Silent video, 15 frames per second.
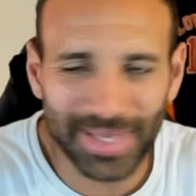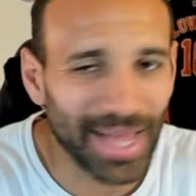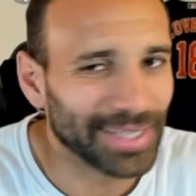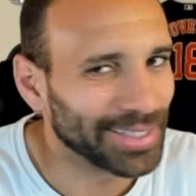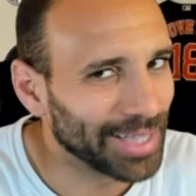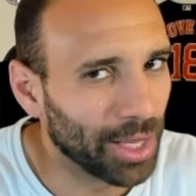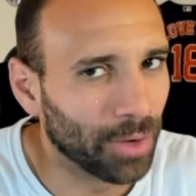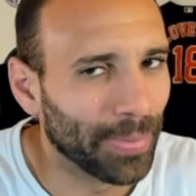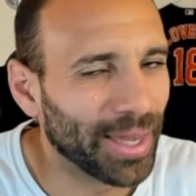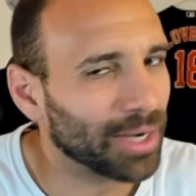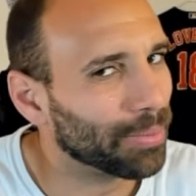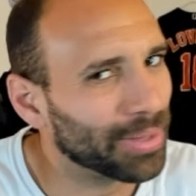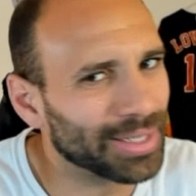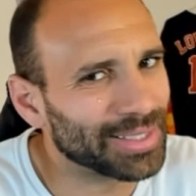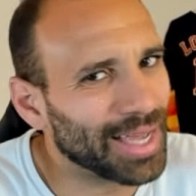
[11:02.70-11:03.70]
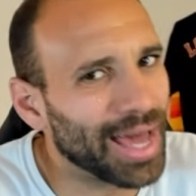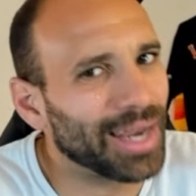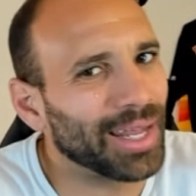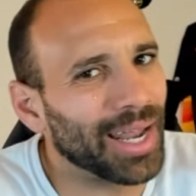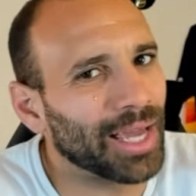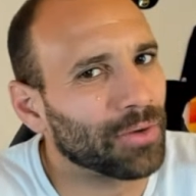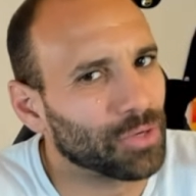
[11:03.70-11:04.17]
not stalemated, but it's kind
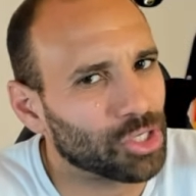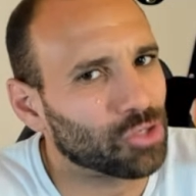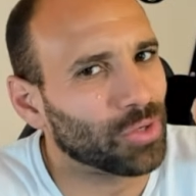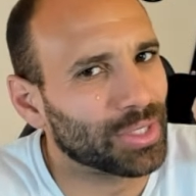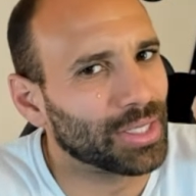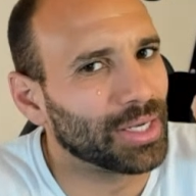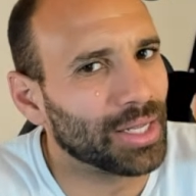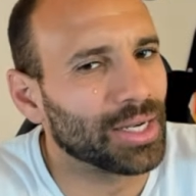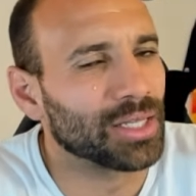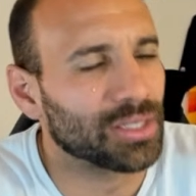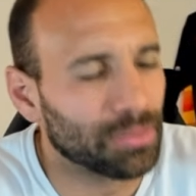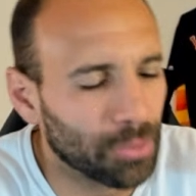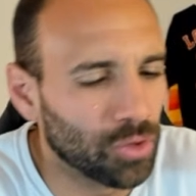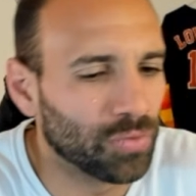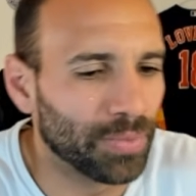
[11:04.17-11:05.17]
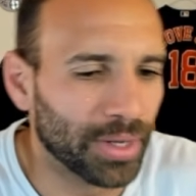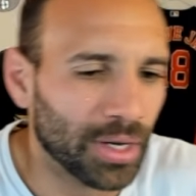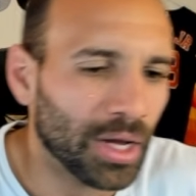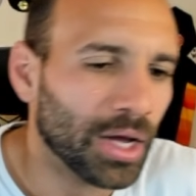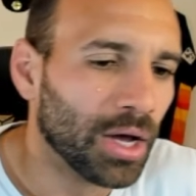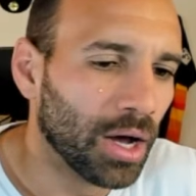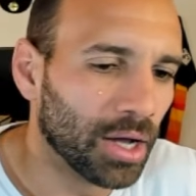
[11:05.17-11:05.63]
of like restricted in its movement.
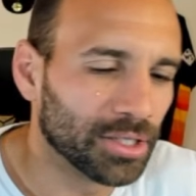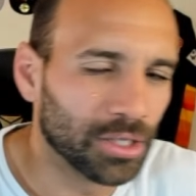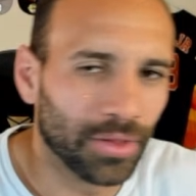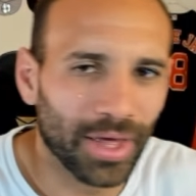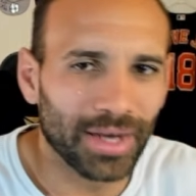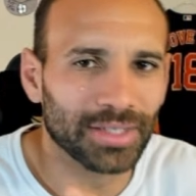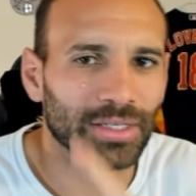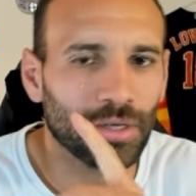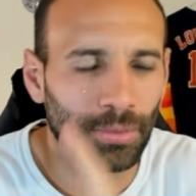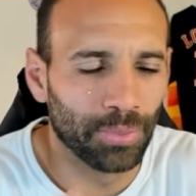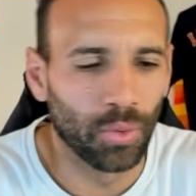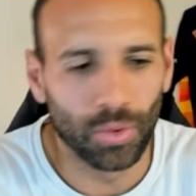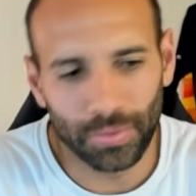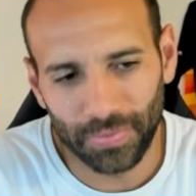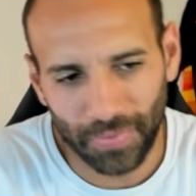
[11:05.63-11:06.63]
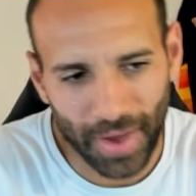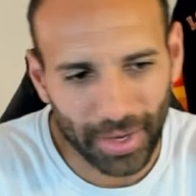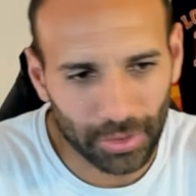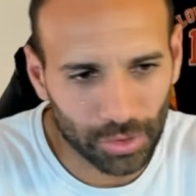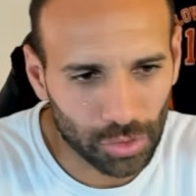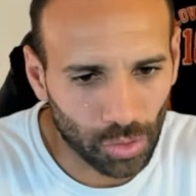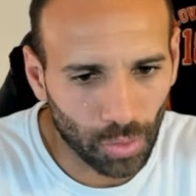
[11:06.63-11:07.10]
So that is an important
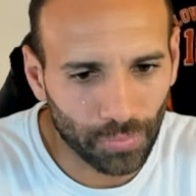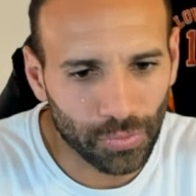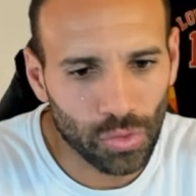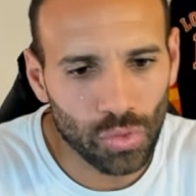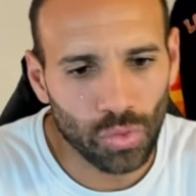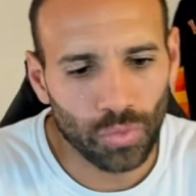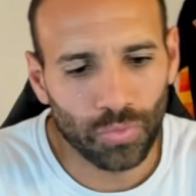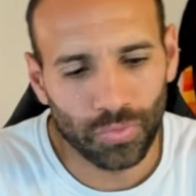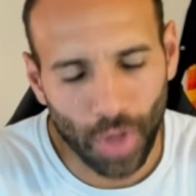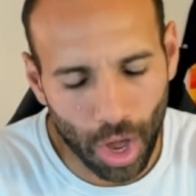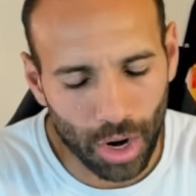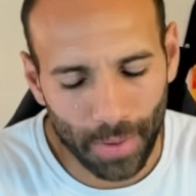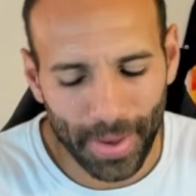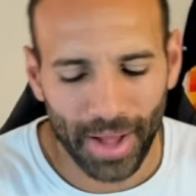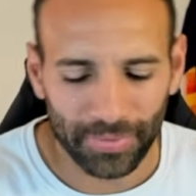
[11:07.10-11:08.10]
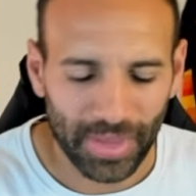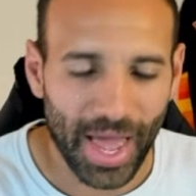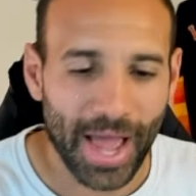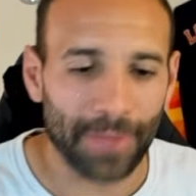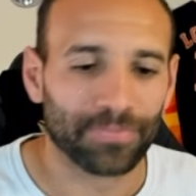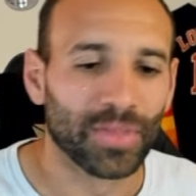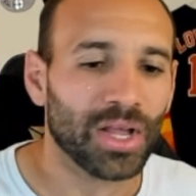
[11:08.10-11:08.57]
factor. So if you thought about
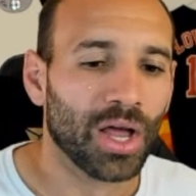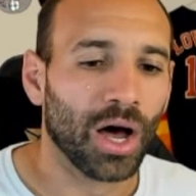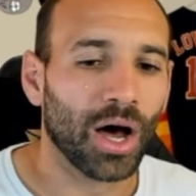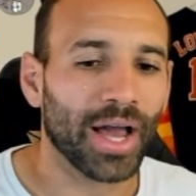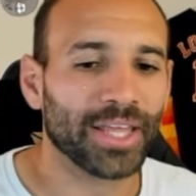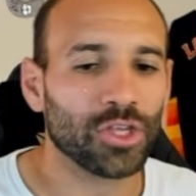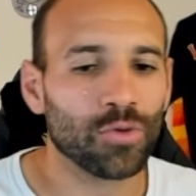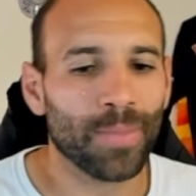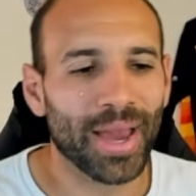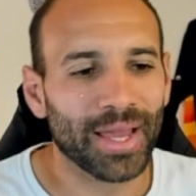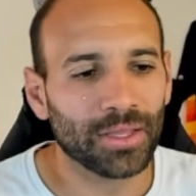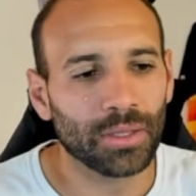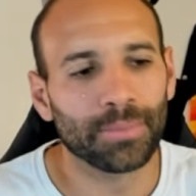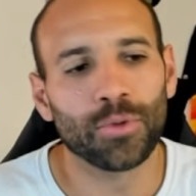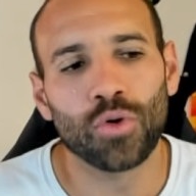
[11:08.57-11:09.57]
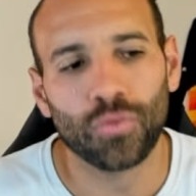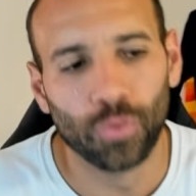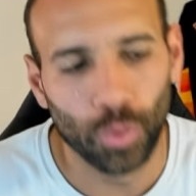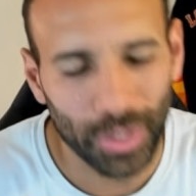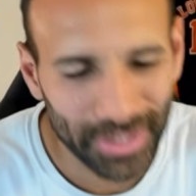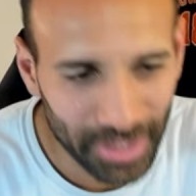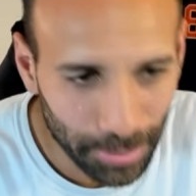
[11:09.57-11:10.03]
that and you made the move
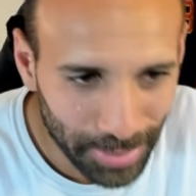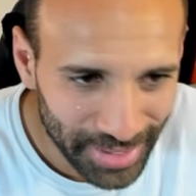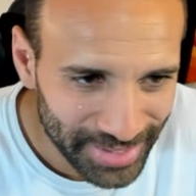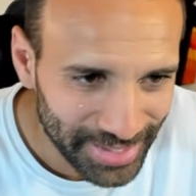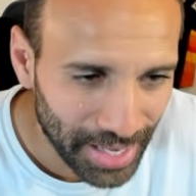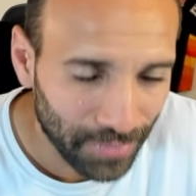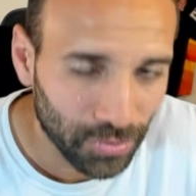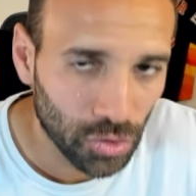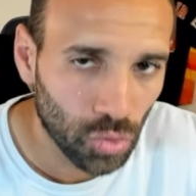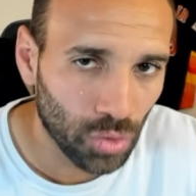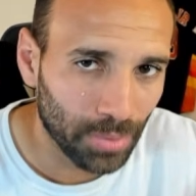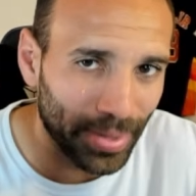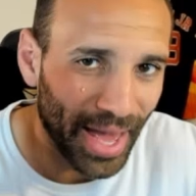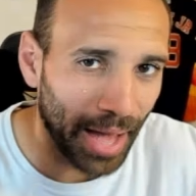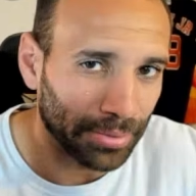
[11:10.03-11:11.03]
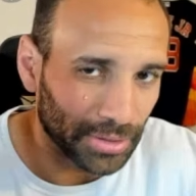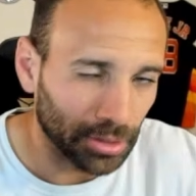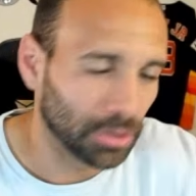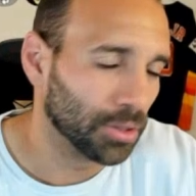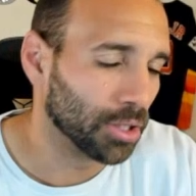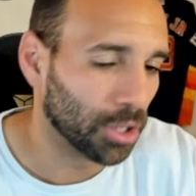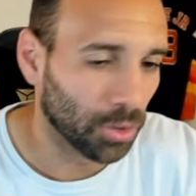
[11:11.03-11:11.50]
rook to b7, you would be
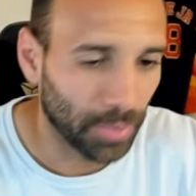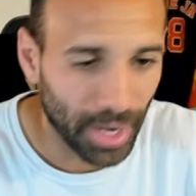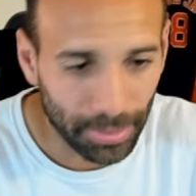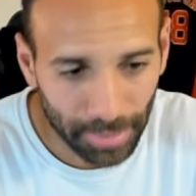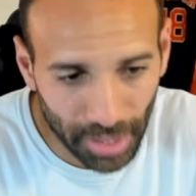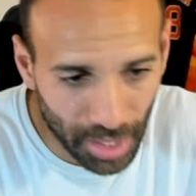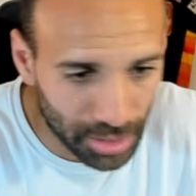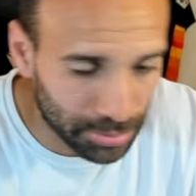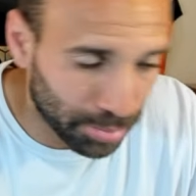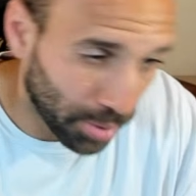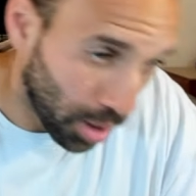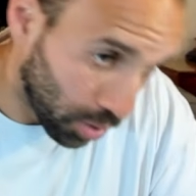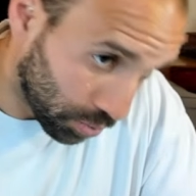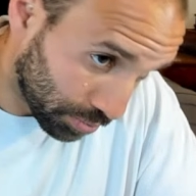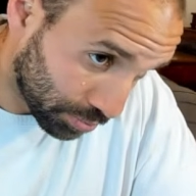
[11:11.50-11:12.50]
absolutely correct because, bro,